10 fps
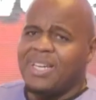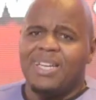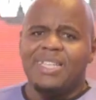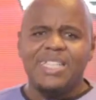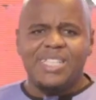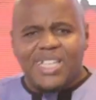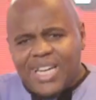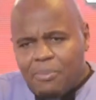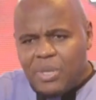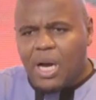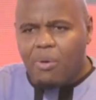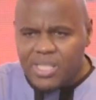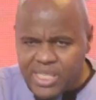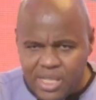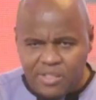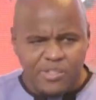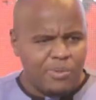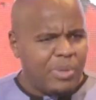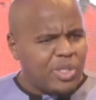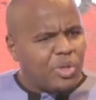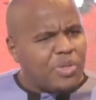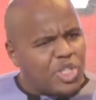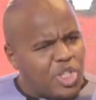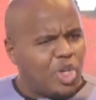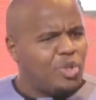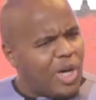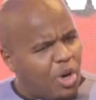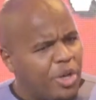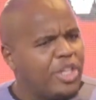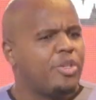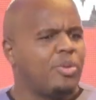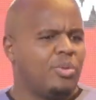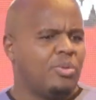describing ourselves based on the season we are going through.